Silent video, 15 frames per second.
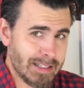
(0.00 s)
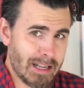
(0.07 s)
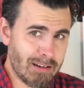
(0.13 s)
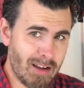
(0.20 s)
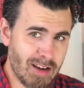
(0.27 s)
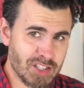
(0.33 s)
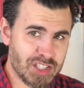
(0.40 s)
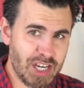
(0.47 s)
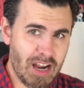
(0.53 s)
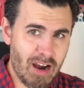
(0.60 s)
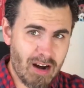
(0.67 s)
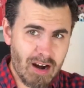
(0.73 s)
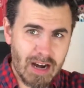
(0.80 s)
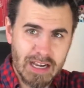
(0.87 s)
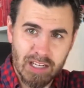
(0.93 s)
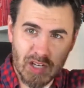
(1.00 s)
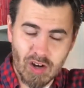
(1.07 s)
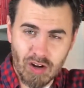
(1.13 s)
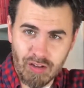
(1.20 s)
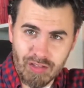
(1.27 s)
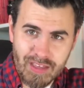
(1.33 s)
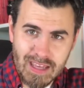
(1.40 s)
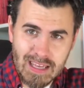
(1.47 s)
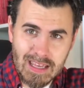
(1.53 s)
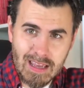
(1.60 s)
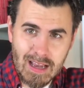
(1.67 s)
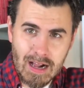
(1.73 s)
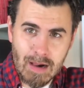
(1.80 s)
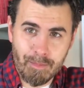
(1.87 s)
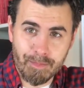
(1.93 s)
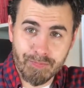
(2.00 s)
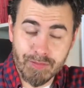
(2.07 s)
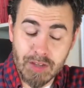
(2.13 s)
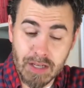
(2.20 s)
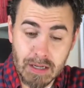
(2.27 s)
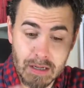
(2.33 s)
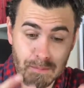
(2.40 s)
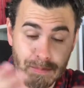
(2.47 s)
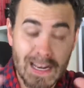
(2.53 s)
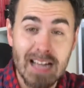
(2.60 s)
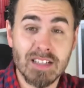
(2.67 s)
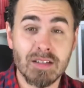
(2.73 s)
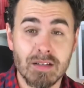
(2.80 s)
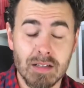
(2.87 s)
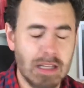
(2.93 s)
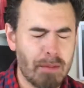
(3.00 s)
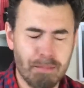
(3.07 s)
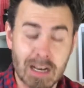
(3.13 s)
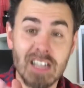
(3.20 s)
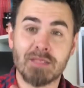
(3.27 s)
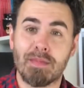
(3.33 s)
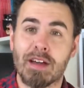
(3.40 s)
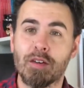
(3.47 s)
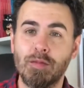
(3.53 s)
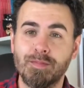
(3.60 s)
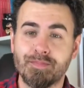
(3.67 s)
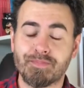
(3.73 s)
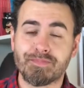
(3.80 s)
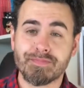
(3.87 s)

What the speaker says: Now last year I got the Plus pedal,